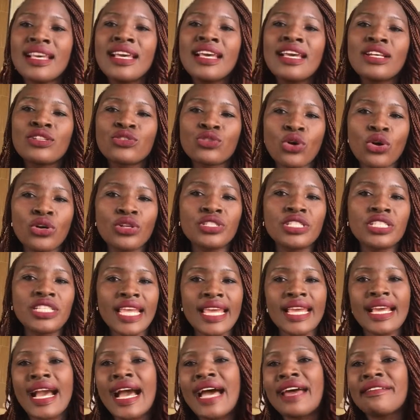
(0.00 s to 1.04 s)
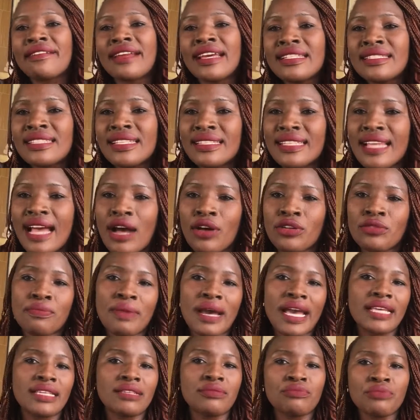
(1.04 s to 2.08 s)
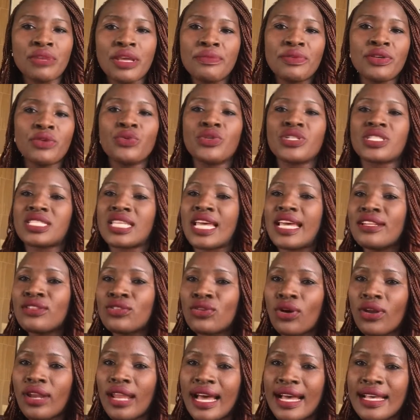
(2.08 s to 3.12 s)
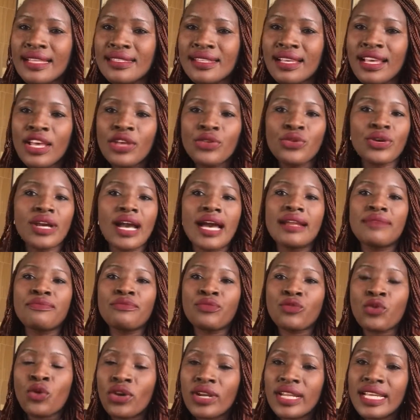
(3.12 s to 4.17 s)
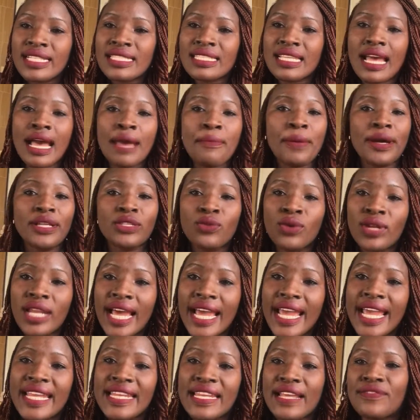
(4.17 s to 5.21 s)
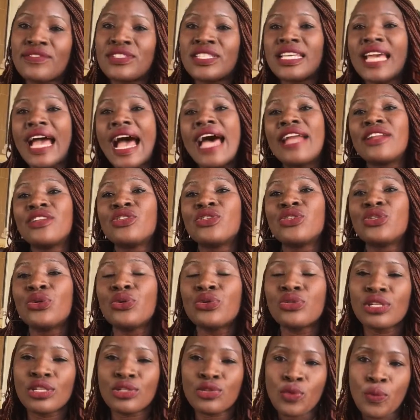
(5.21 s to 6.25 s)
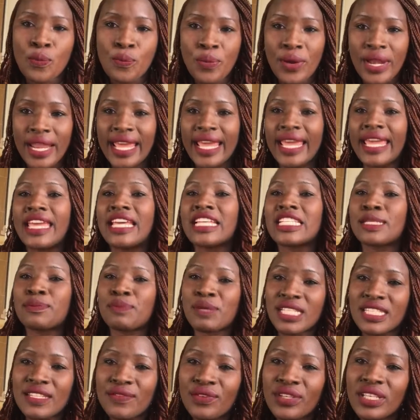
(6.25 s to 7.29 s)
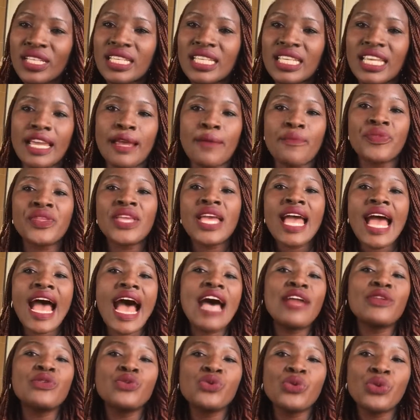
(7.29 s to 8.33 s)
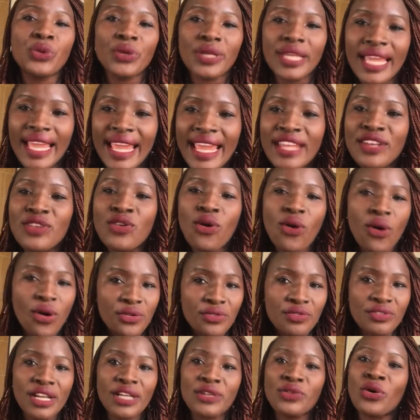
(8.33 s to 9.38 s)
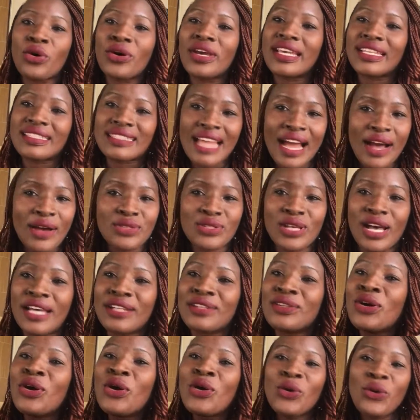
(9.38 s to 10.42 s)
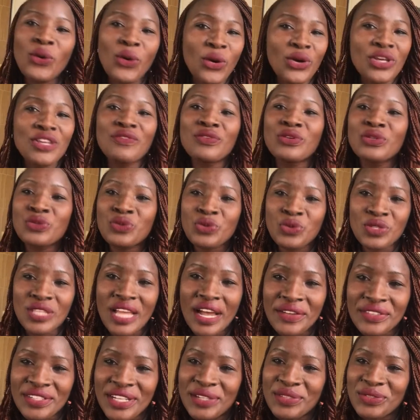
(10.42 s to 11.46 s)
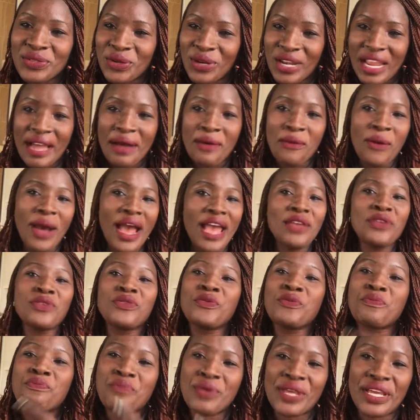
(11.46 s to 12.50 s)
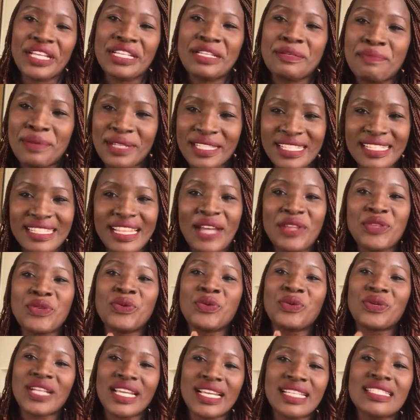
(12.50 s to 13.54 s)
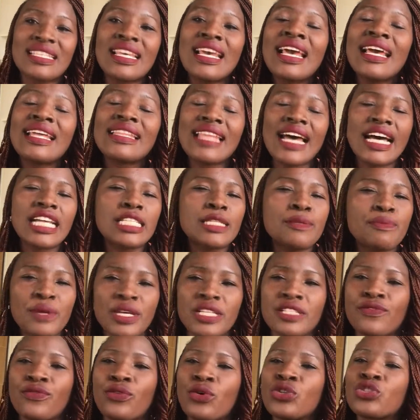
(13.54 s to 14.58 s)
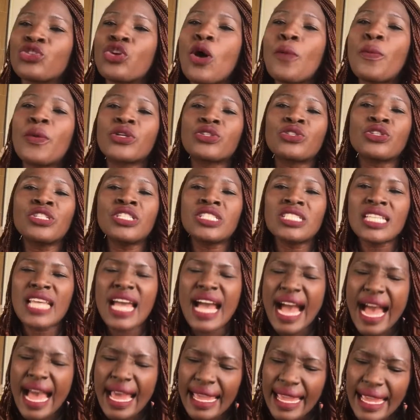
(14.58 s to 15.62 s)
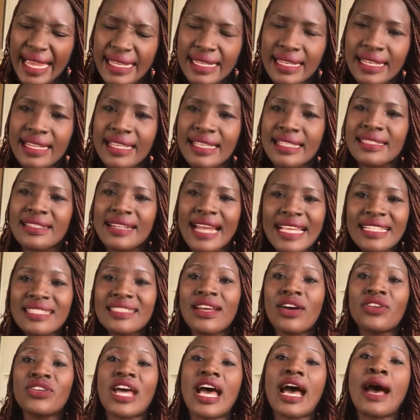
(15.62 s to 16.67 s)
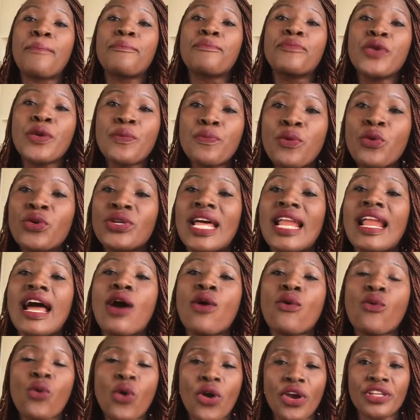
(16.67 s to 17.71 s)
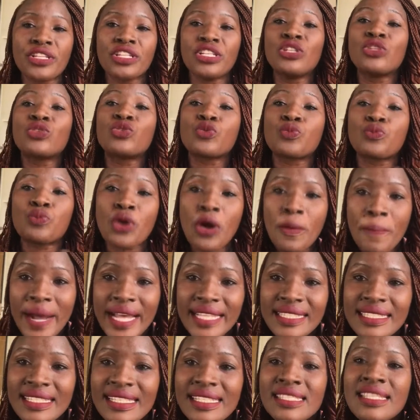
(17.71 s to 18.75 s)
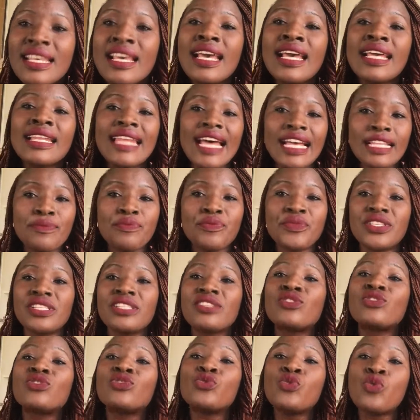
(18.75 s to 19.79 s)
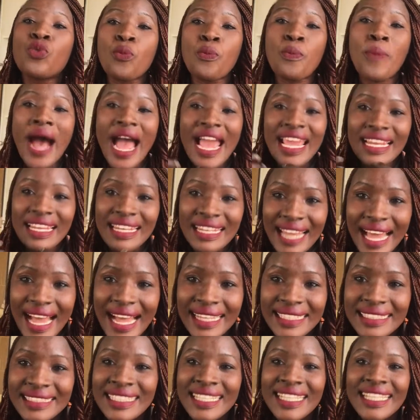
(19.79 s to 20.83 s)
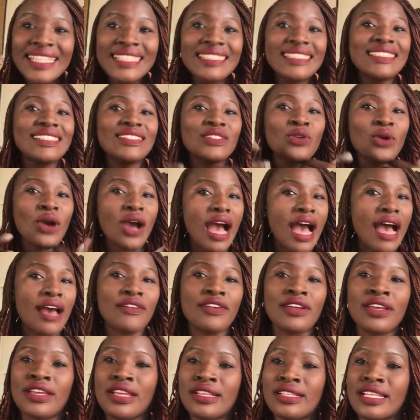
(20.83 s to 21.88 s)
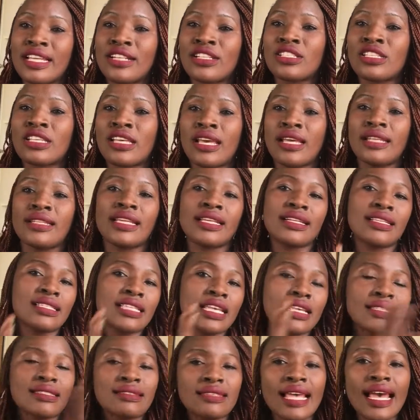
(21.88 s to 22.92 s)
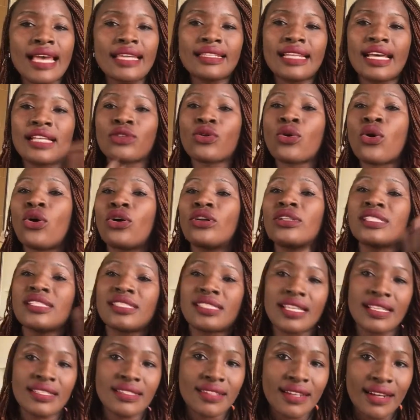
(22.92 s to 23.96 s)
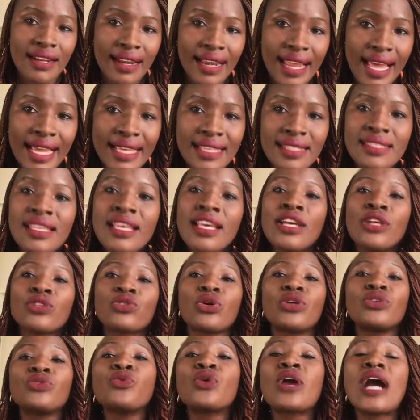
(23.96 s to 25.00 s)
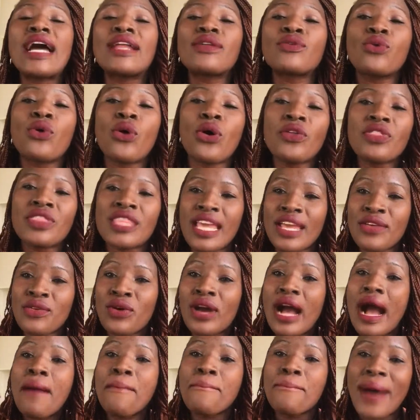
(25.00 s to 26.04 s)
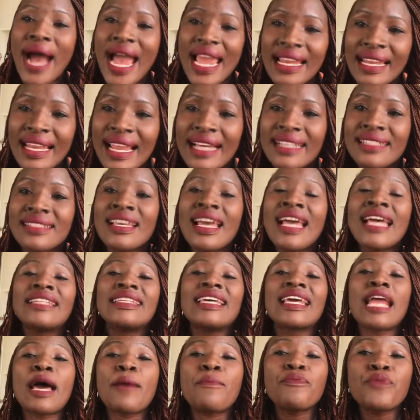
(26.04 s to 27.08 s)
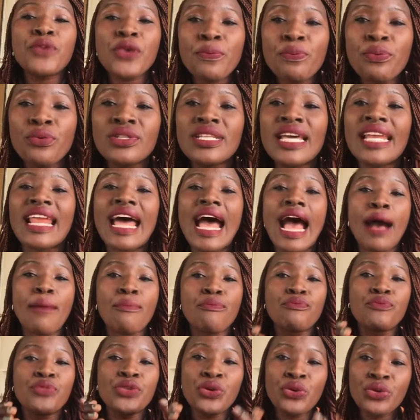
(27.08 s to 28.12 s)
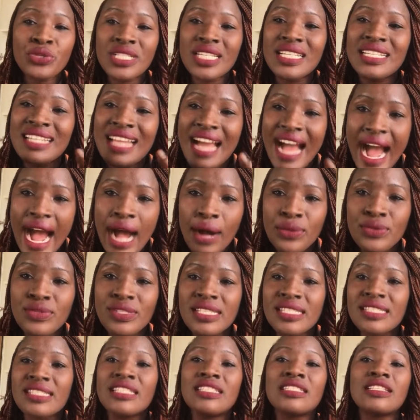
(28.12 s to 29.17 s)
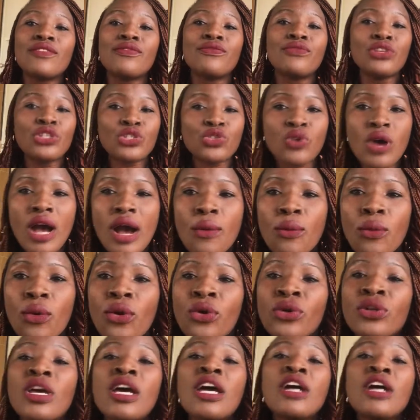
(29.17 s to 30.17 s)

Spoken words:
So they can rent it out by maybe with $10. You can collect a particular NFT and use it to play a specific game, and you earn 100 or 1,000 or even $2,000 while you pay the person that you rent that space for. The opportunity are endless. Right now there are people that are going into properties. That means you buy land. There is a site that called decentralized. So you can go there, you can buy land. There are people that are building houses in the virtual world.